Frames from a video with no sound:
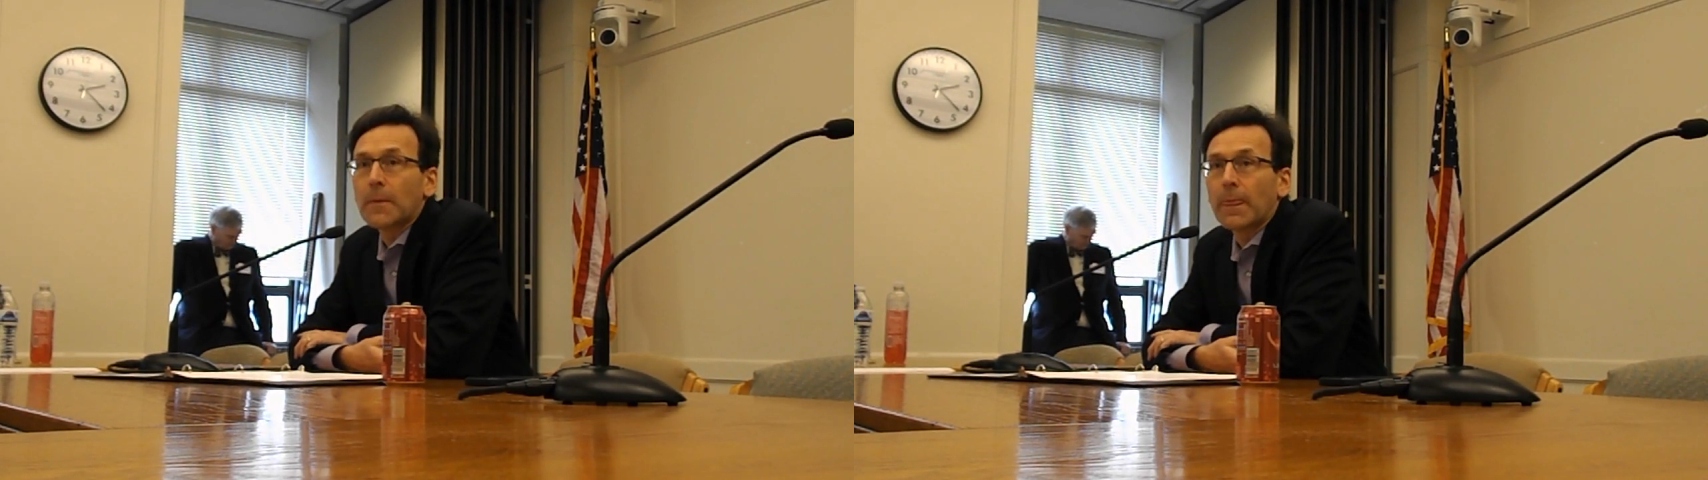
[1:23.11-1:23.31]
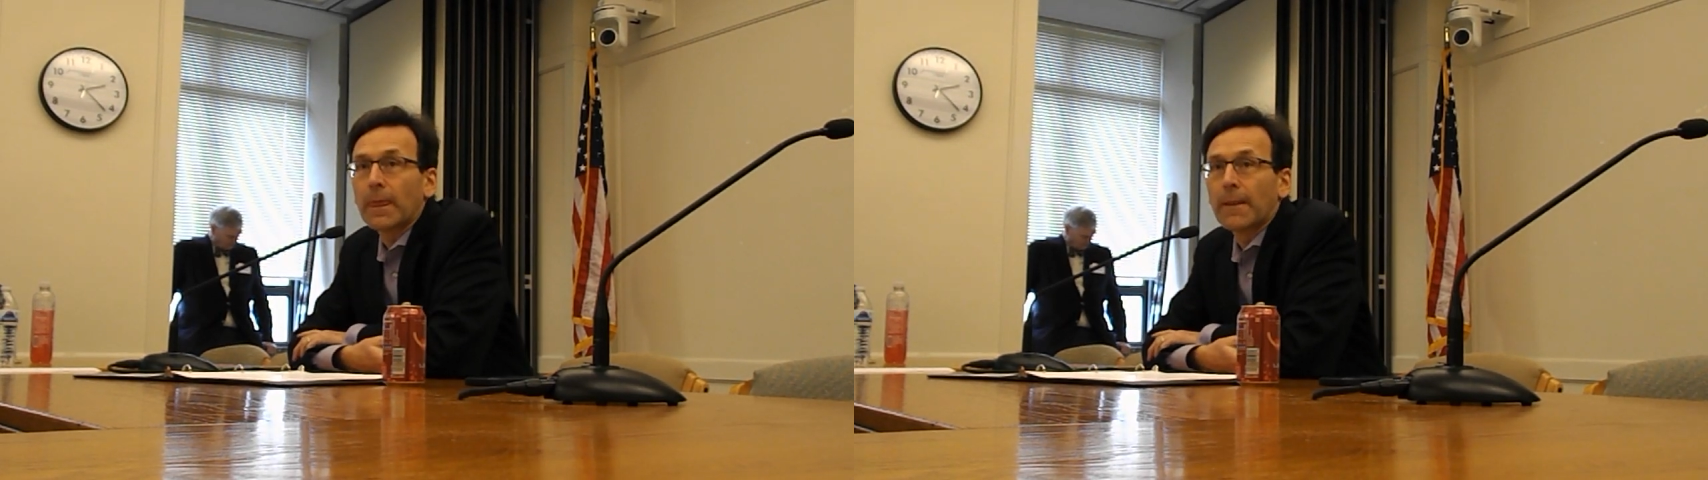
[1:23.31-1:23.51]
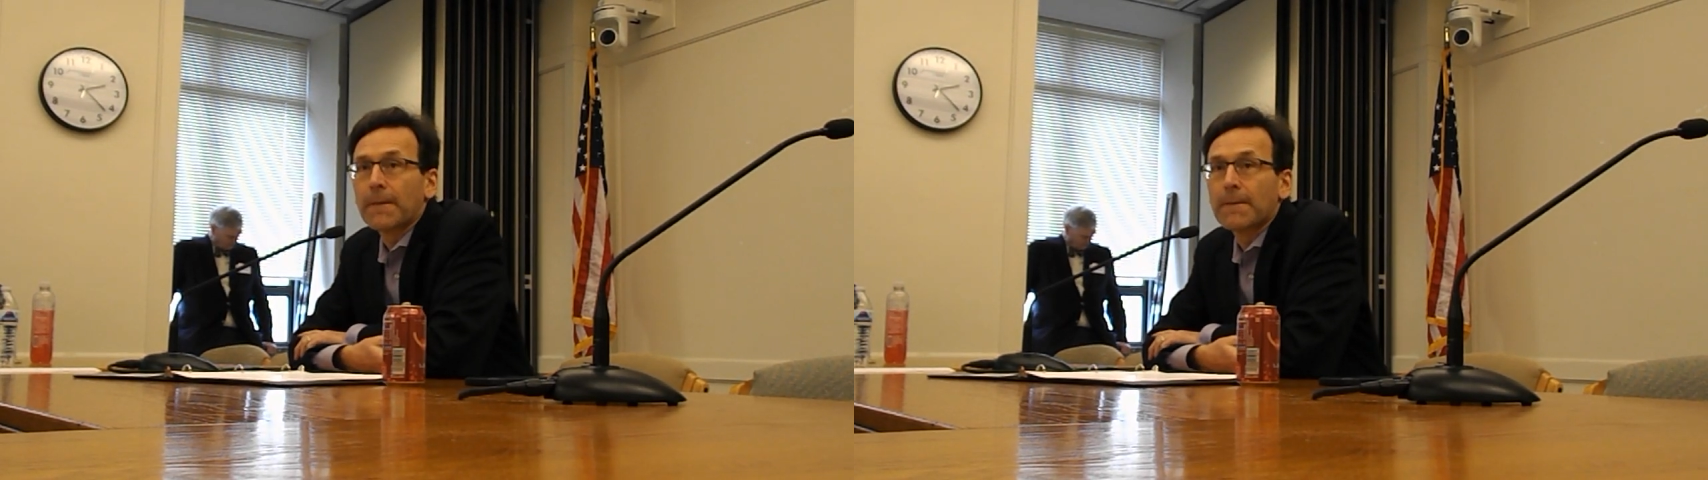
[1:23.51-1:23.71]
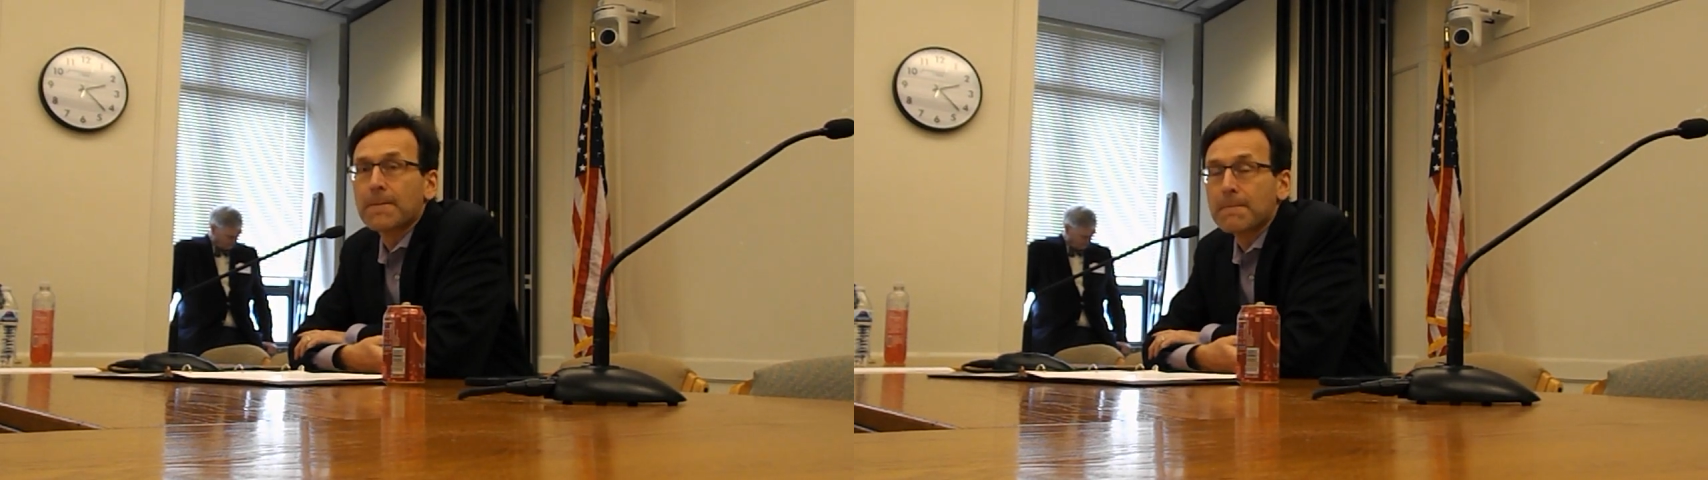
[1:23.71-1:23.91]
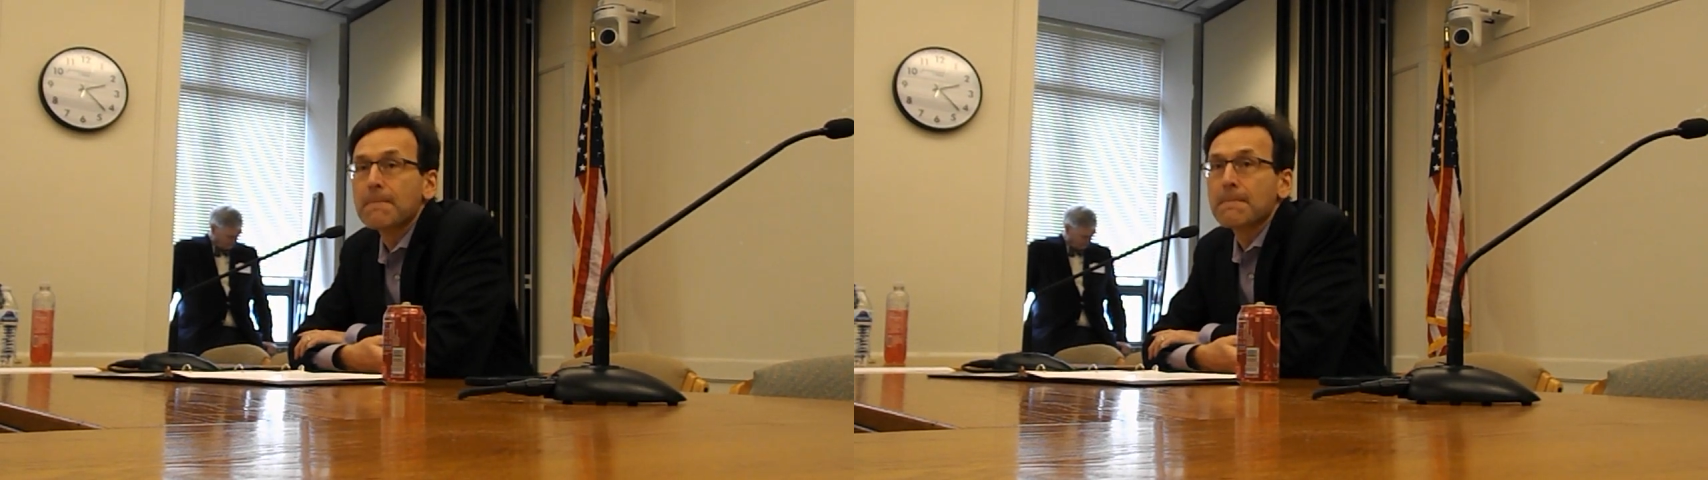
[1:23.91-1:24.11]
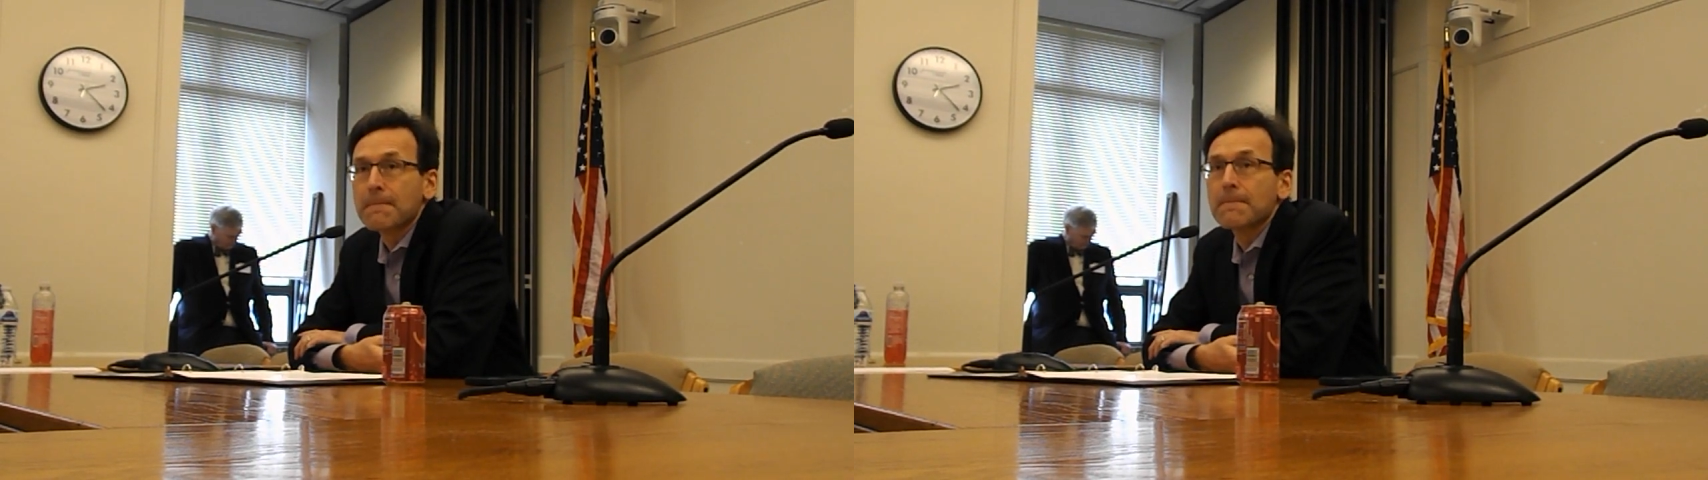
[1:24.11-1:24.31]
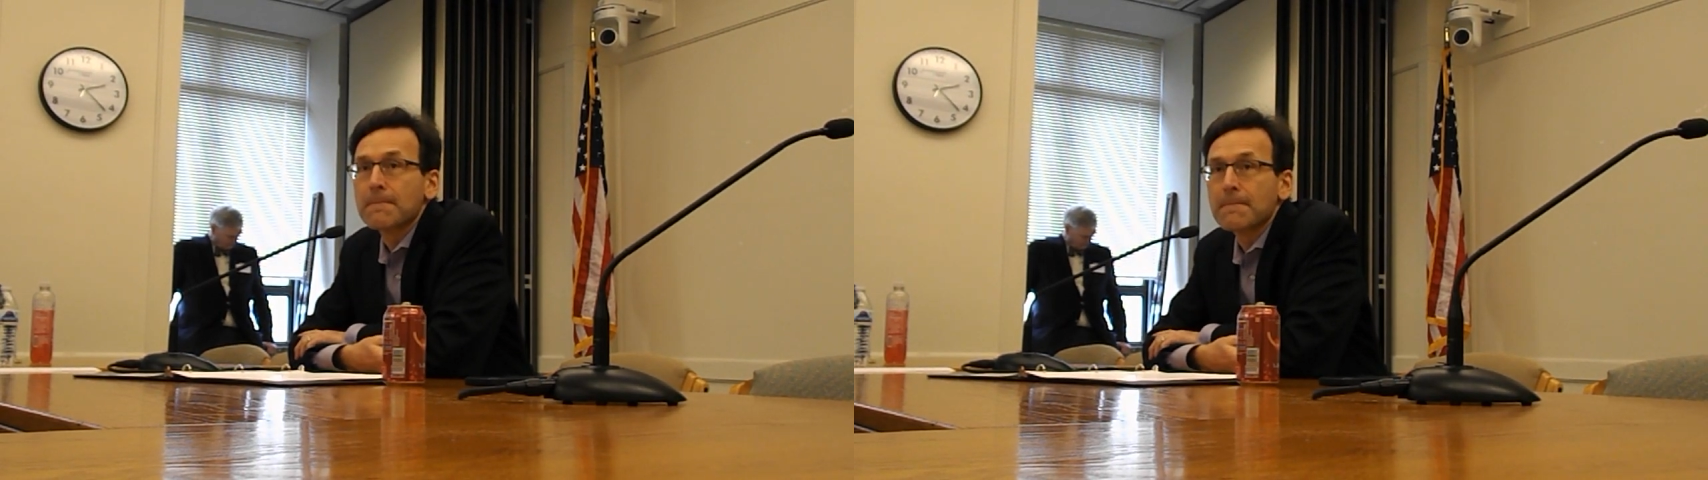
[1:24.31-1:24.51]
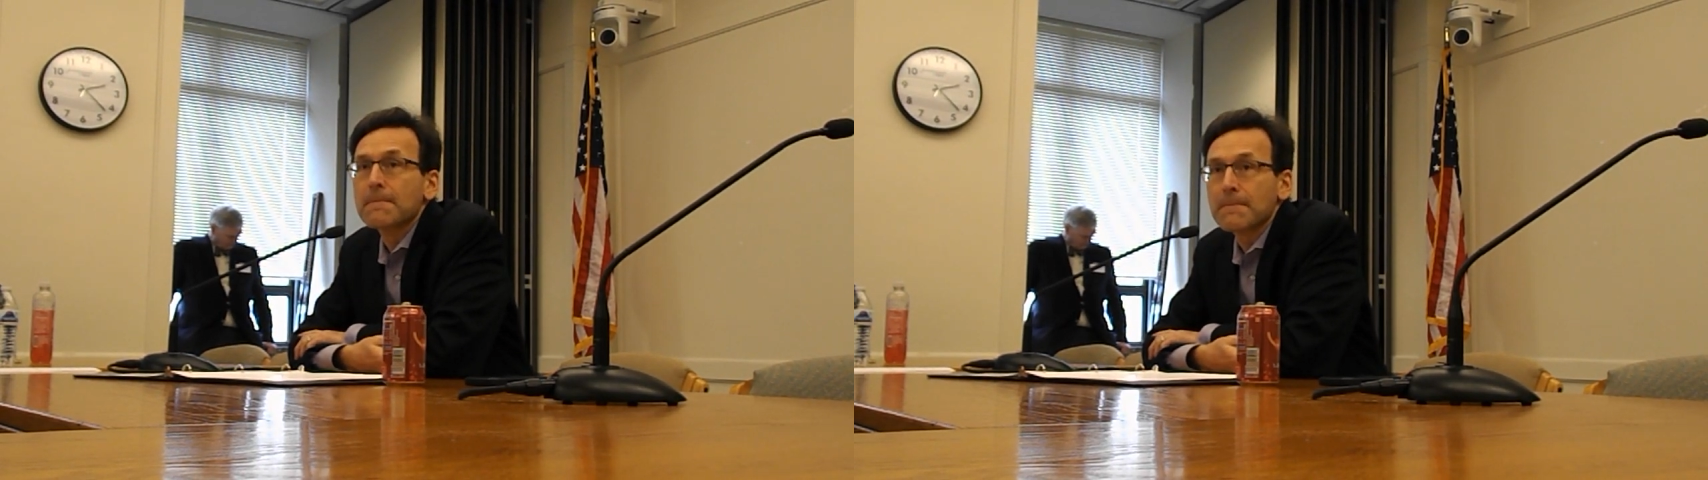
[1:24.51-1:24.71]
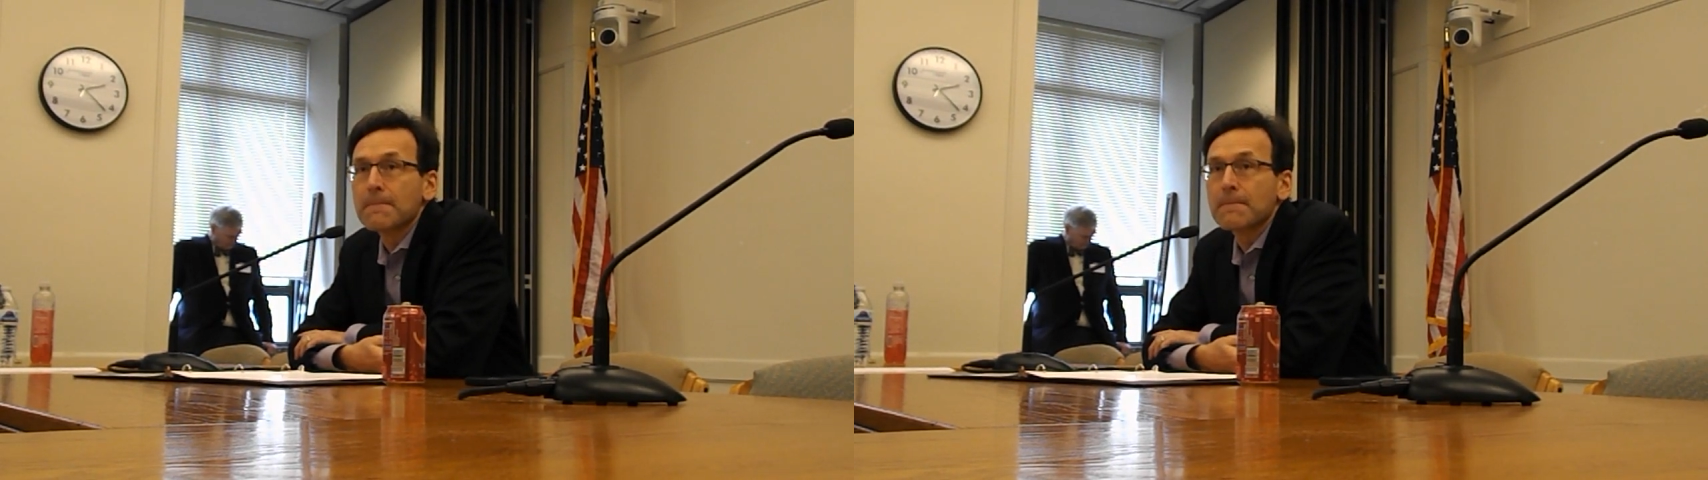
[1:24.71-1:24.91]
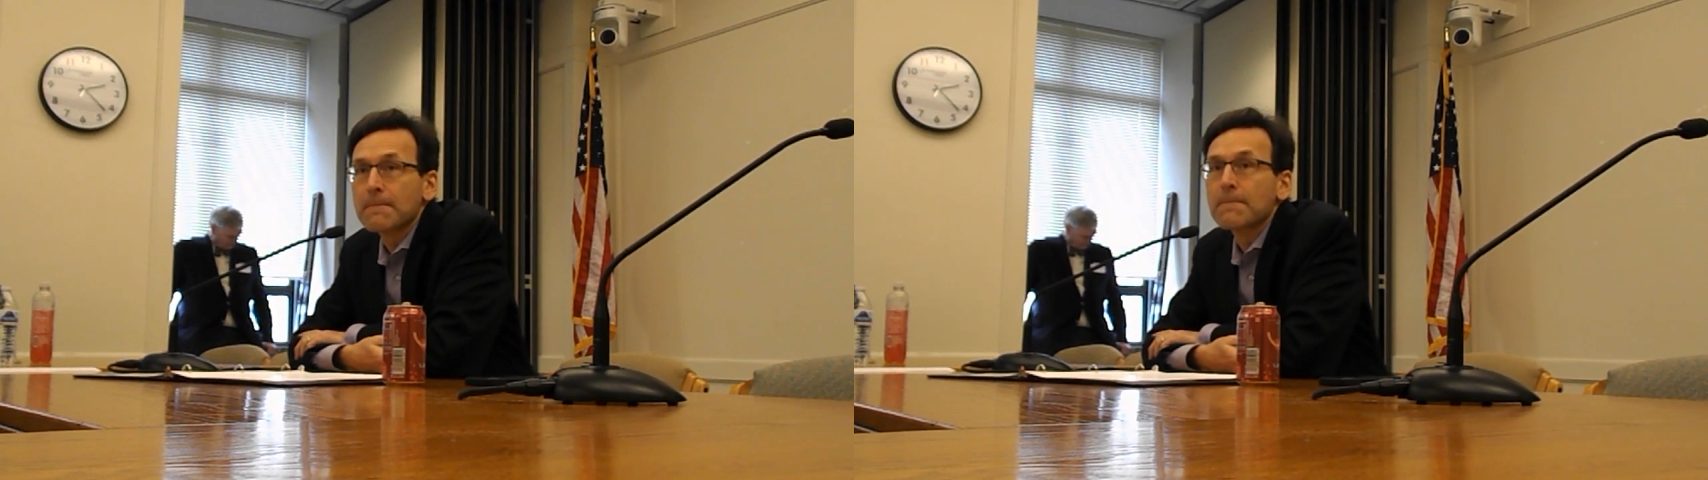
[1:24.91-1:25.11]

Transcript: included in that package.